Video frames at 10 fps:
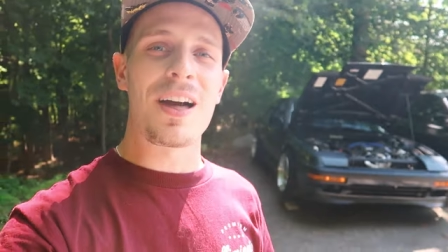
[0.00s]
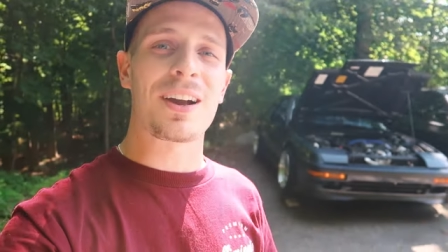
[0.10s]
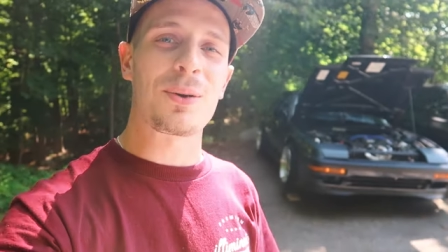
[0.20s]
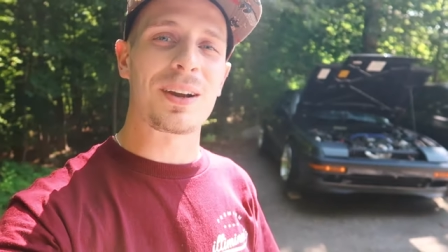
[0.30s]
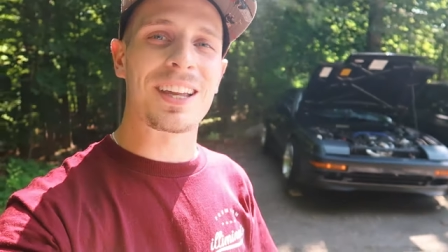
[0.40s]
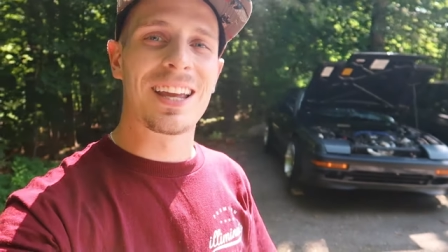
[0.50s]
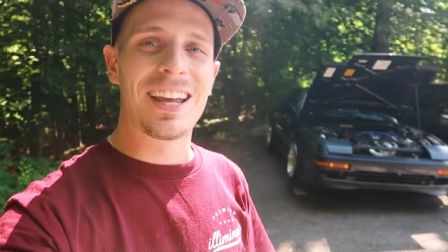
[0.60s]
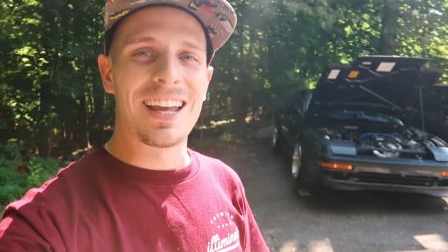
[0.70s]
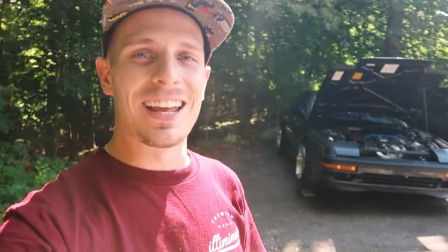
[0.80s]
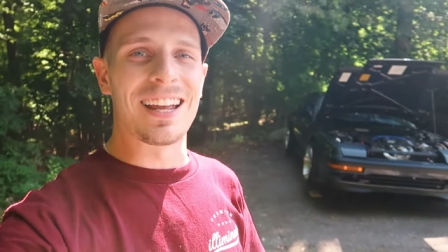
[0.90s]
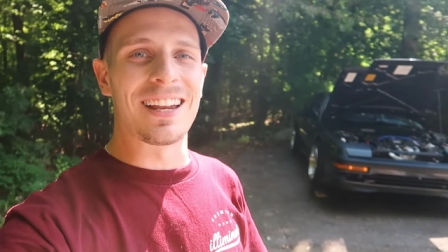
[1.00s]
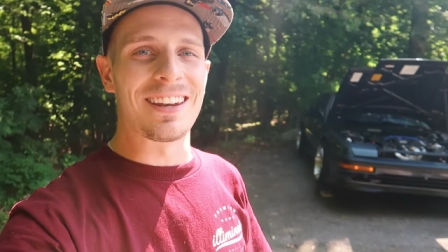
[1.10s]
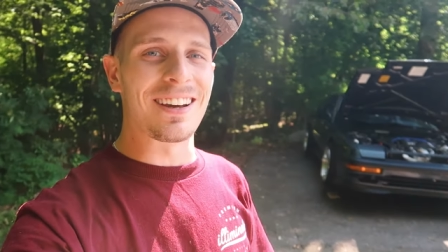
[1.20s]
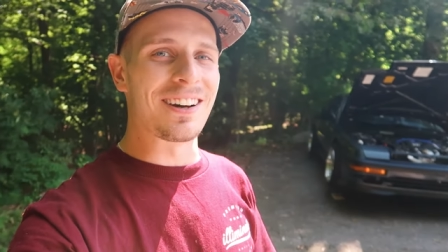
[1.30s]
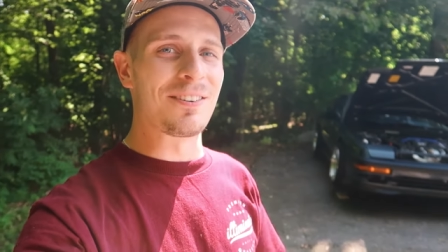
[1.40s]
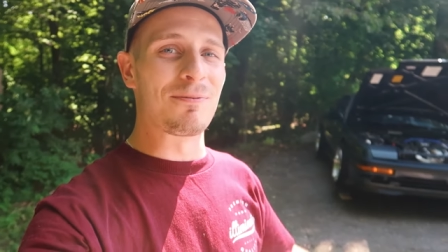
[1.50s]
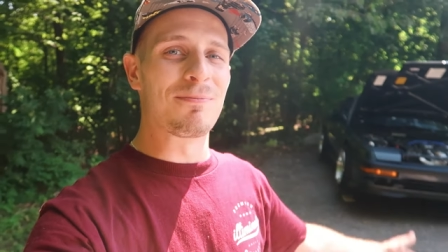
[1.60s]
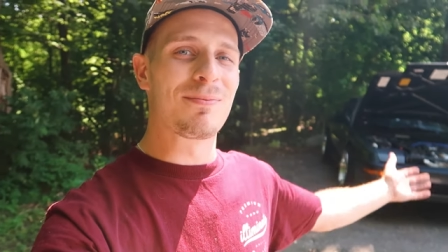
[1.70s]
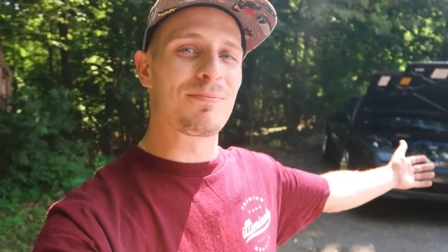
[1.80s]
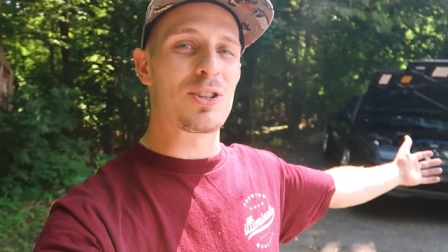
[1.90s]
that quick, and um,
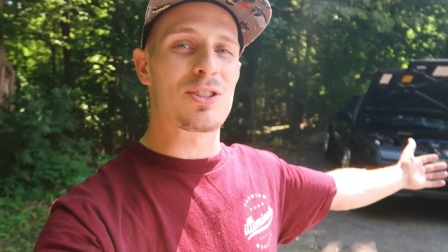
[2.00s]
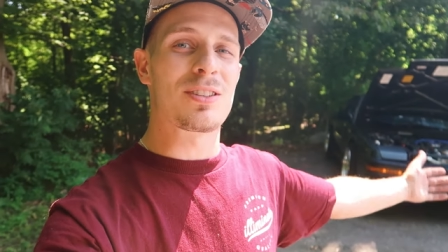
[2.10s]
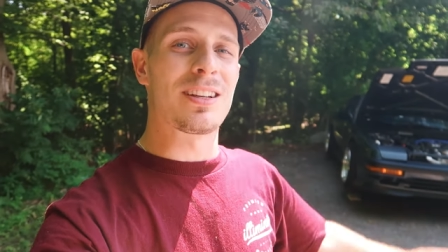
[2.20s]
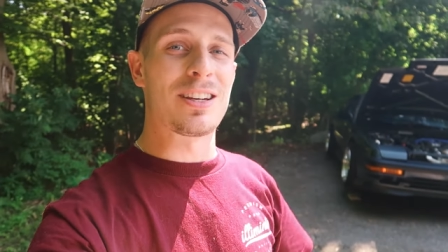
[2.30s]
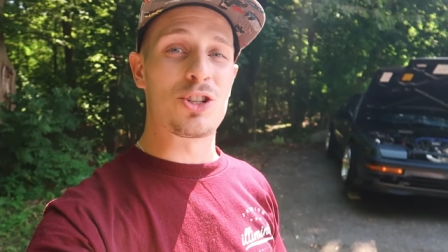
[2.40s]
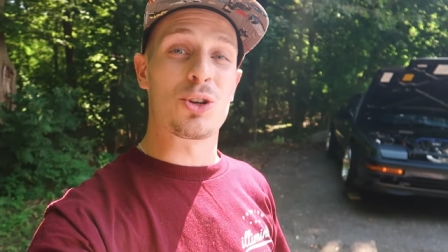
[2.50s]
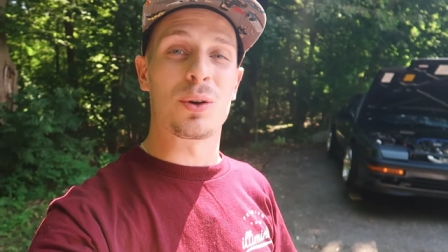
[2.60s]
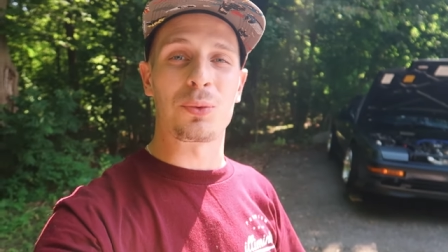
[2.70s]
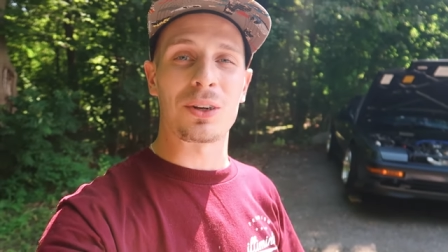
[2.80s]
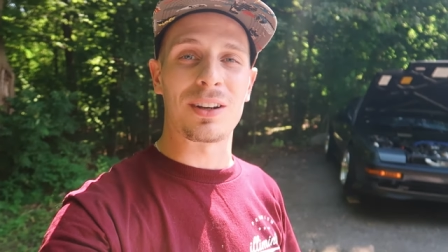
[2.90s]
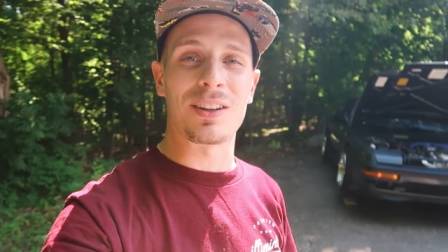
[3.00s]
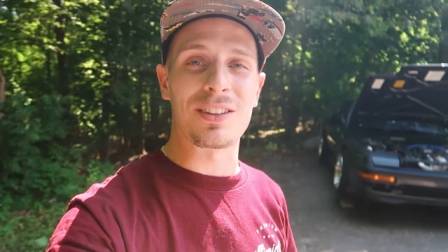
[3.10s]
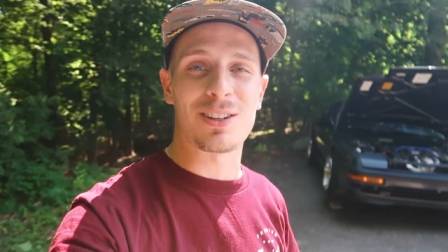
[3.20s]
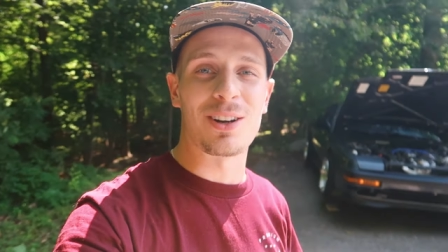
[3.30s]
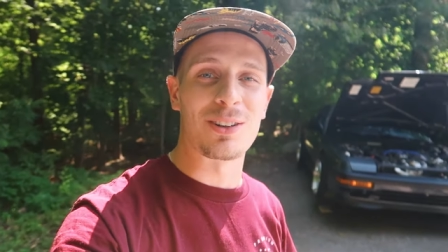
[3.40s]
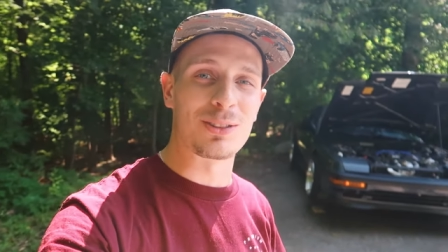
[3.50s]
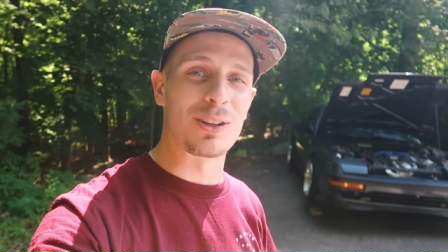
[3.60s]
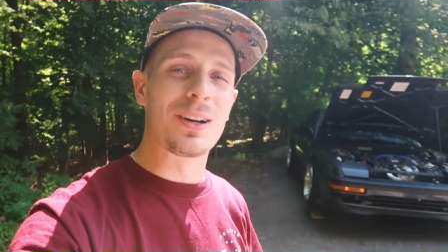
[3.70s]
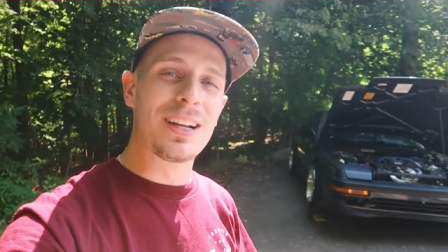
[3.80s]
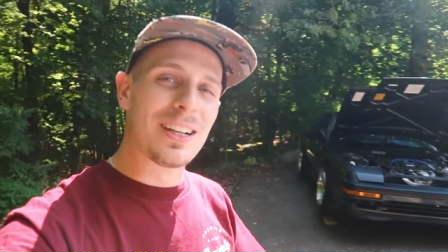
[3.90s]
just enjoying working on this car.
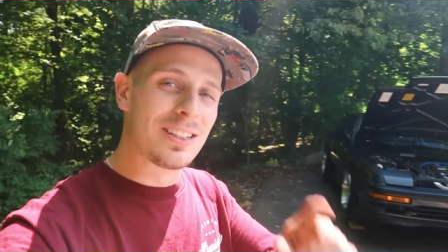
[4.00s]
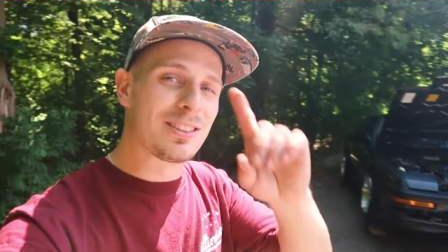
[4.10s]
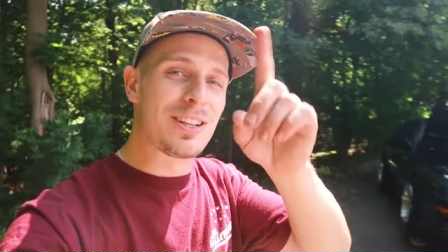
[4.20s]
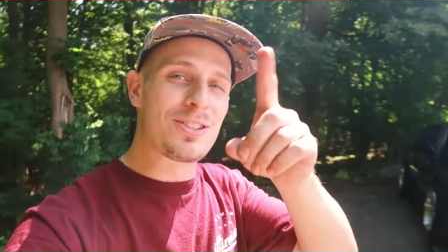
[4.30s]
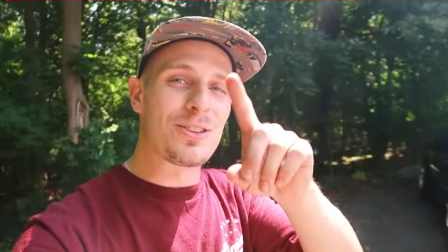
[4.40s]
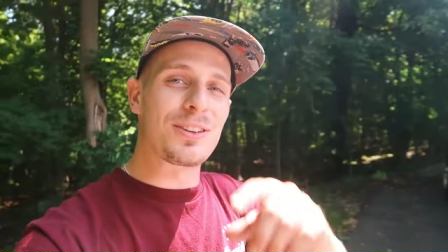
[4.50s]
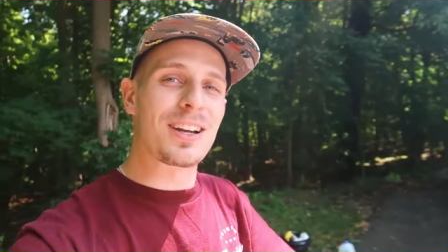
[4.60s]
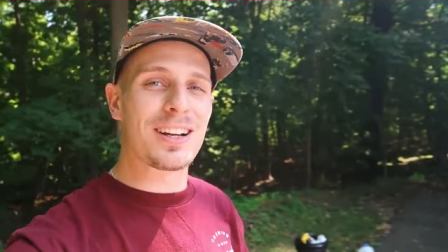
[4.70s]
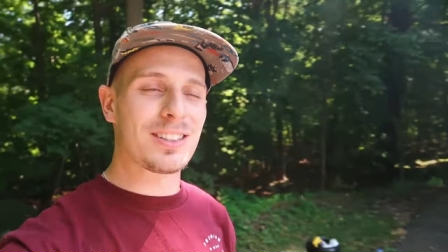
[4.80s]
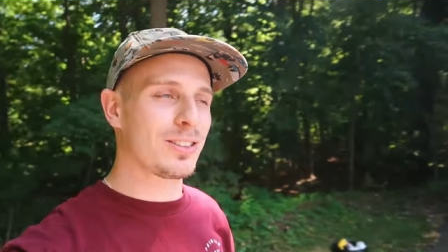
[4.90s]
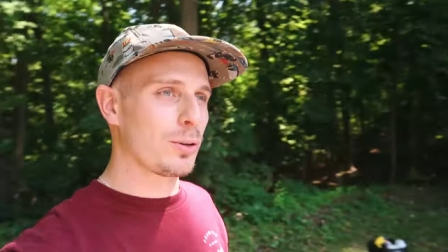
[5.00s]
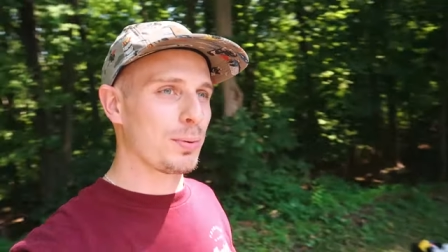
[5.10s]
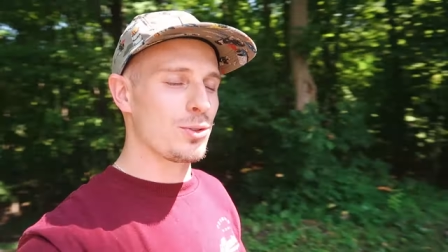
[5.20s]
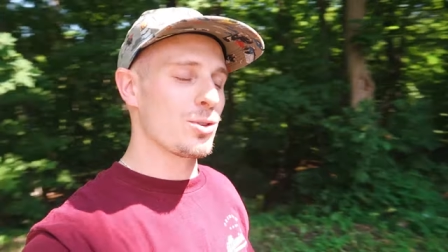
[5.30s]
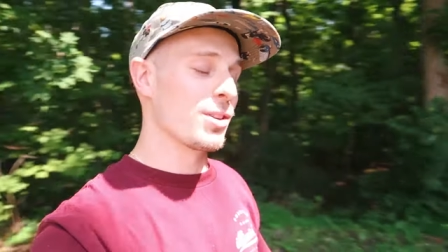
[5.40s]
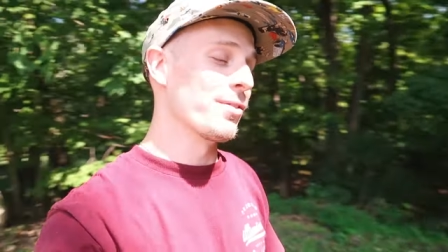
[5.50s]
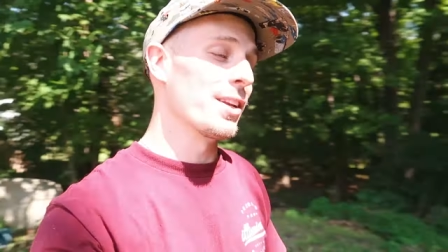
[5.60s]
So stay tuned guys, hope you enjoyed the